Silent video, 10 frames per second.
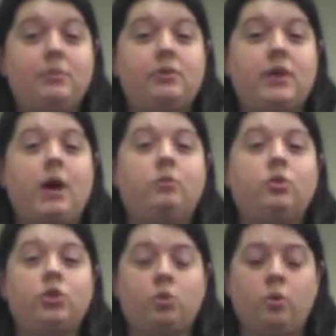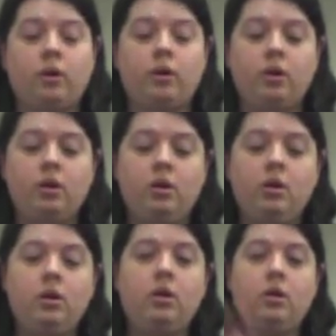the sound short.
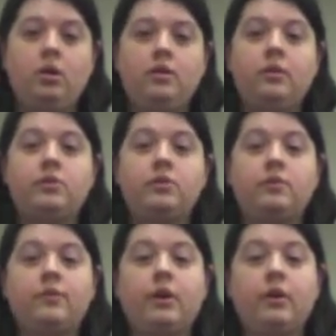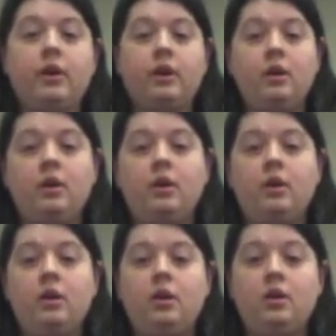This is a very
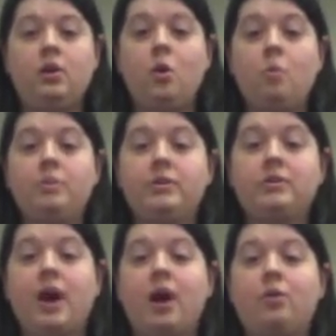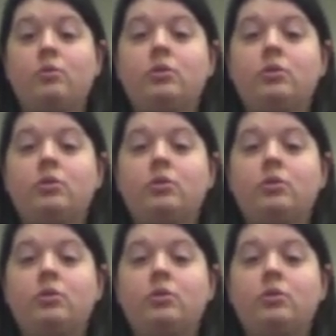open sound.